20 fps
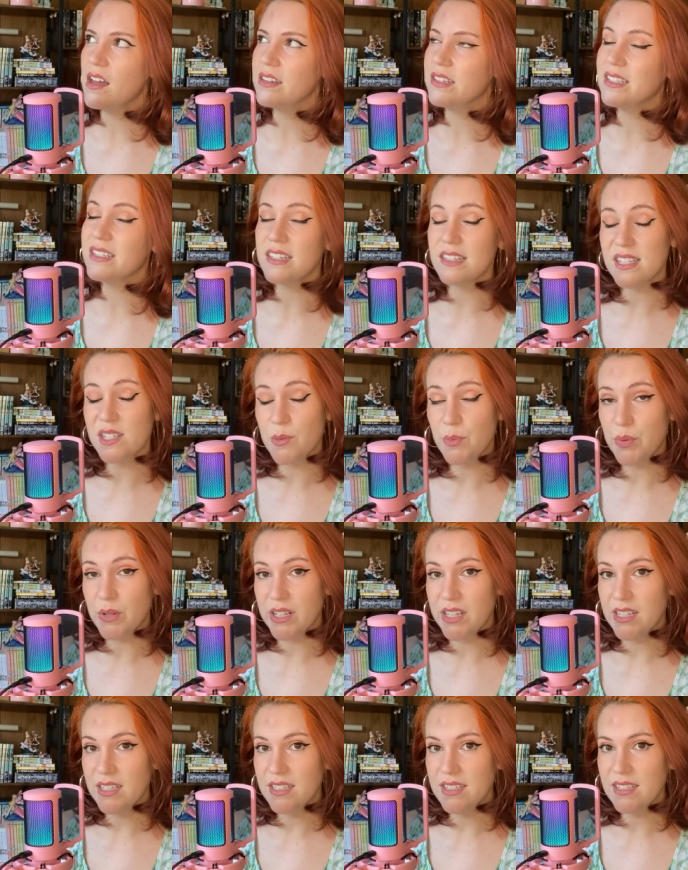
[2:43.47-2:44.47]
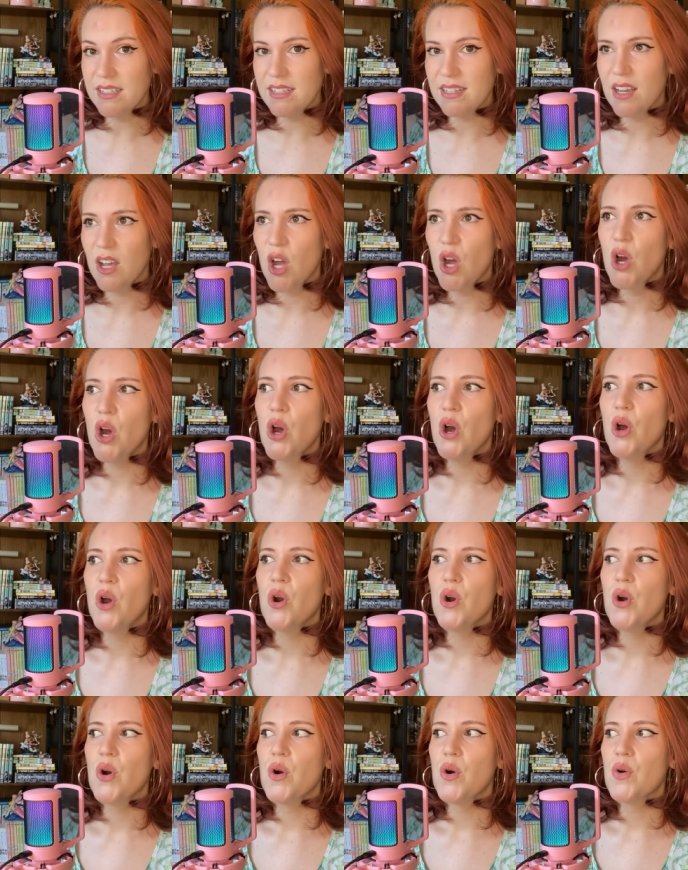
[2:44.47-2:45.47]
disciplined.
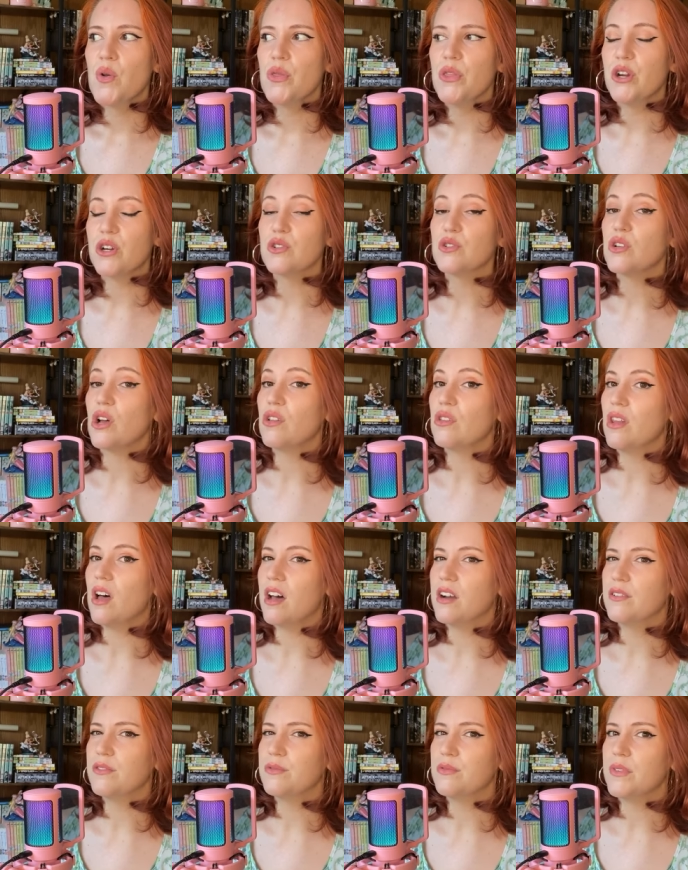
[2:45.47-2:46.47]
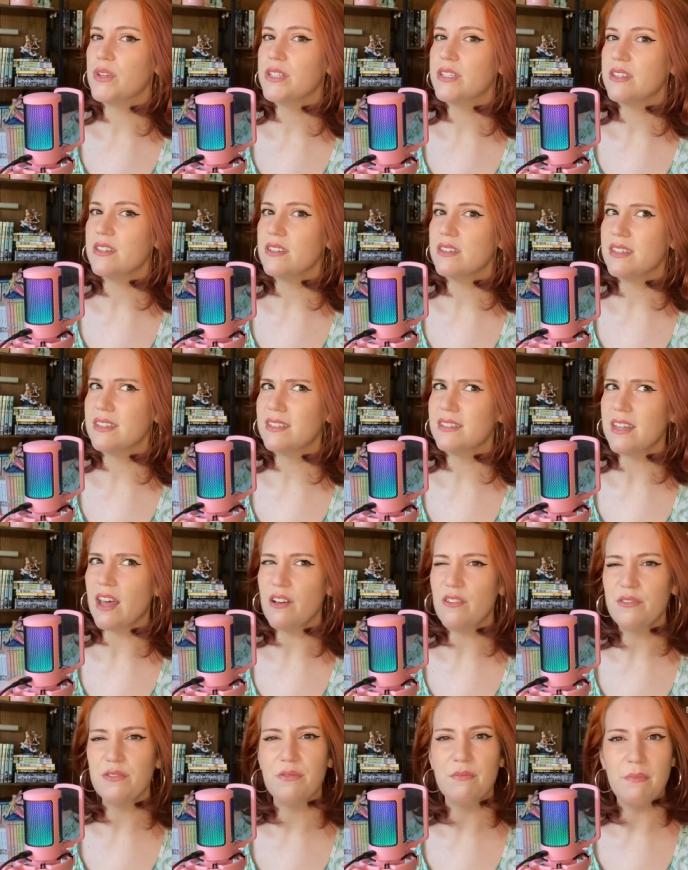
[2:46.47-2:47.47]
There's a lot of
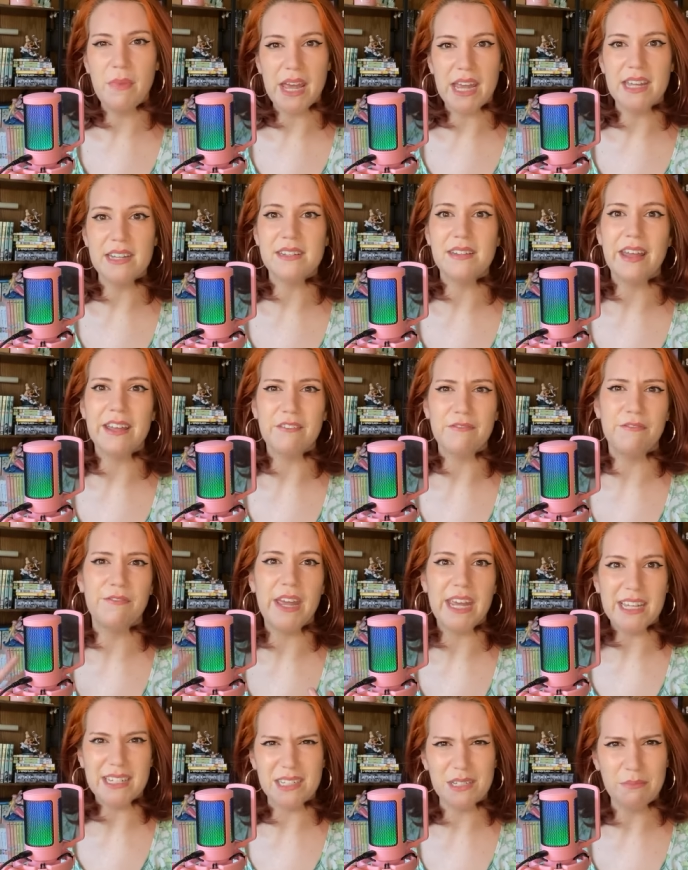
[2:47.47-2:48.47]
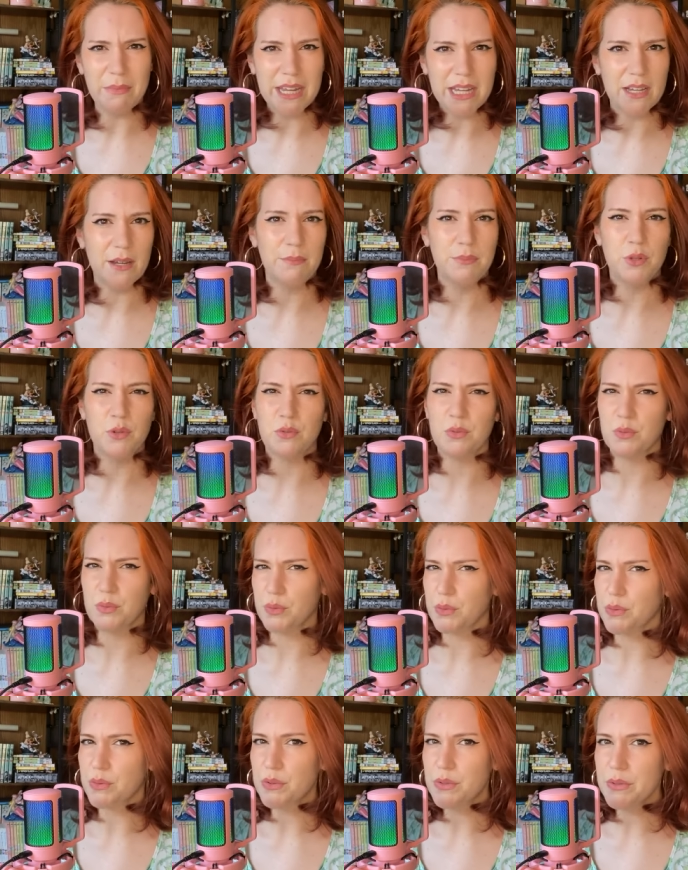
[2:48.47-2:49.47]
self-made, like fans make up the
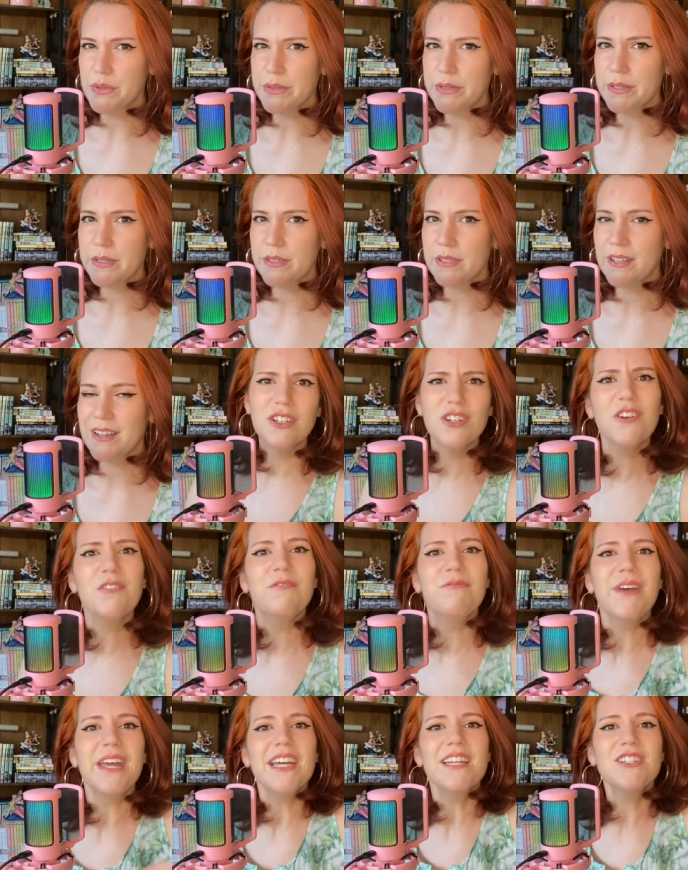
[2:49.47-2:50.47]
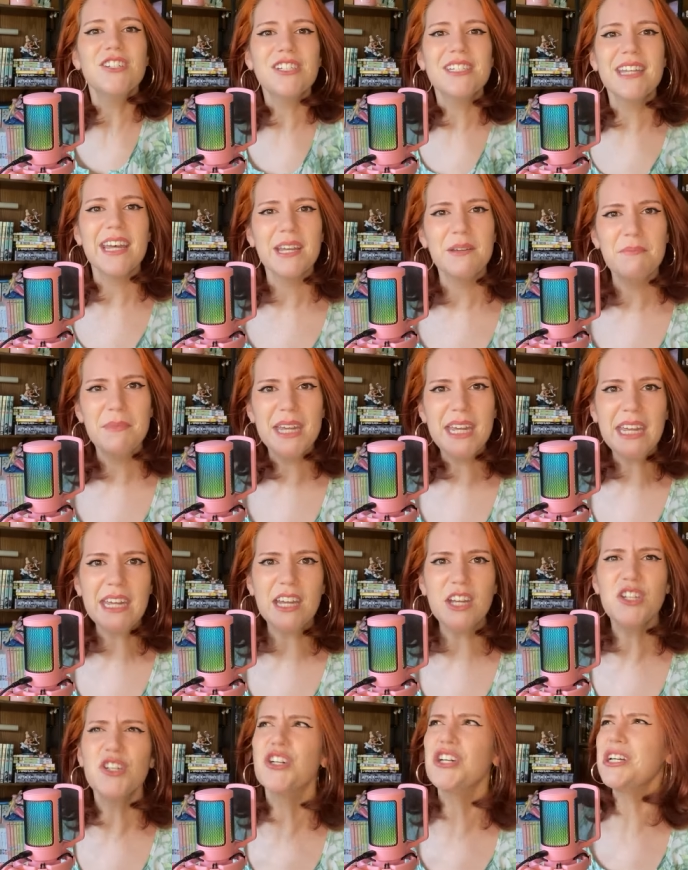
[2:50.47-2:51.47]
rules. You're a fan just like me
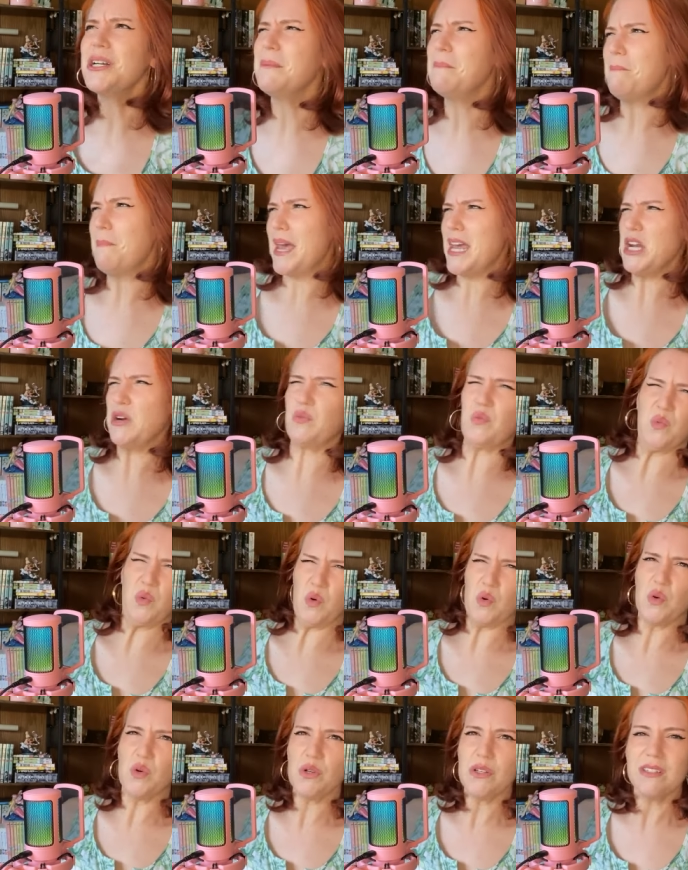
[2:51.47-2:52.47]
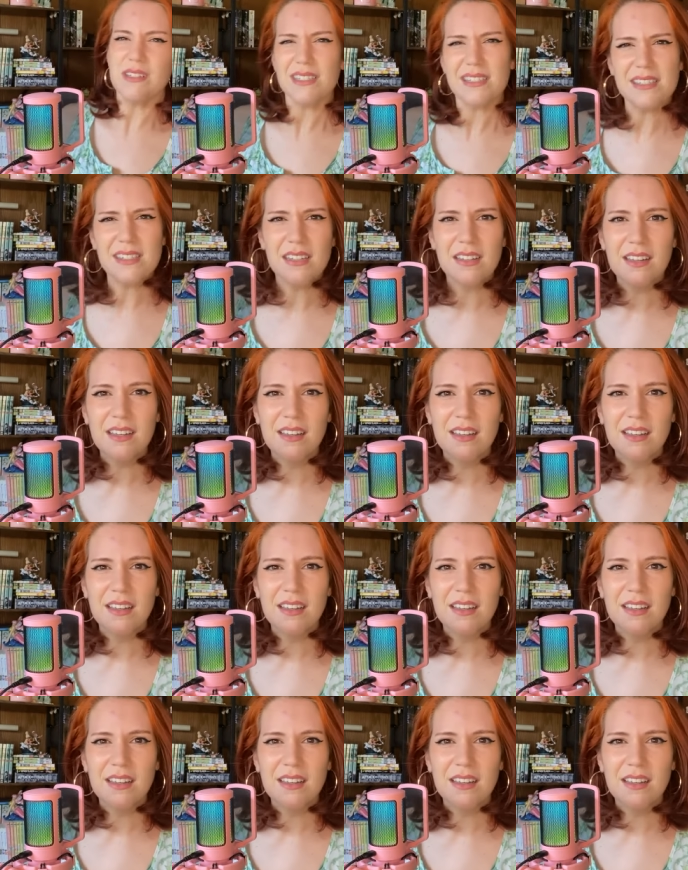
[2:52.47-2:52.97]
and you're gonna make rules?